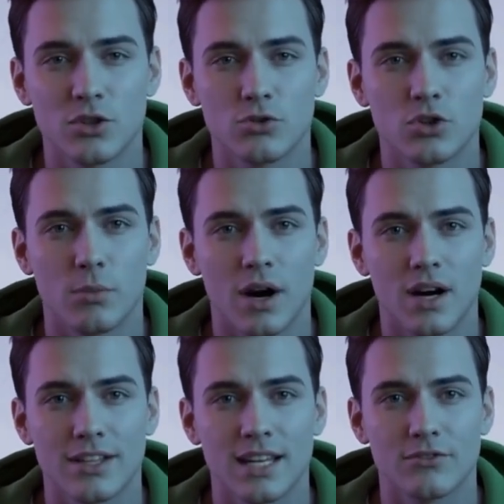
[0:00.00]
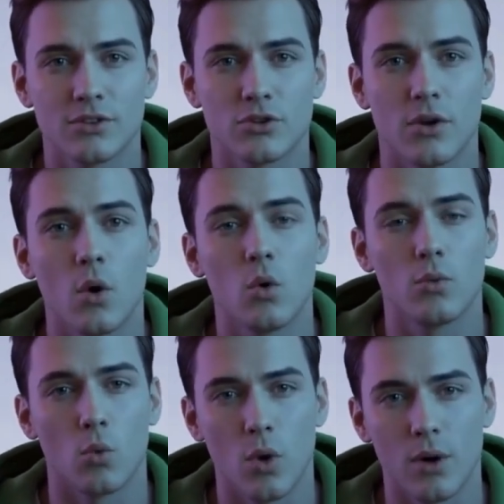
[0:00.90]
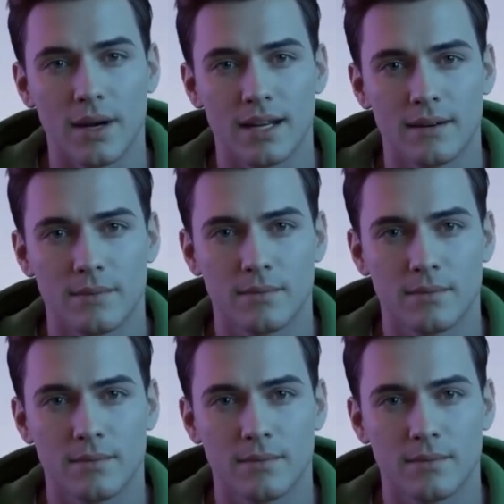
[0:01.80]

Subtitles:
YouTube content feels overwhelming.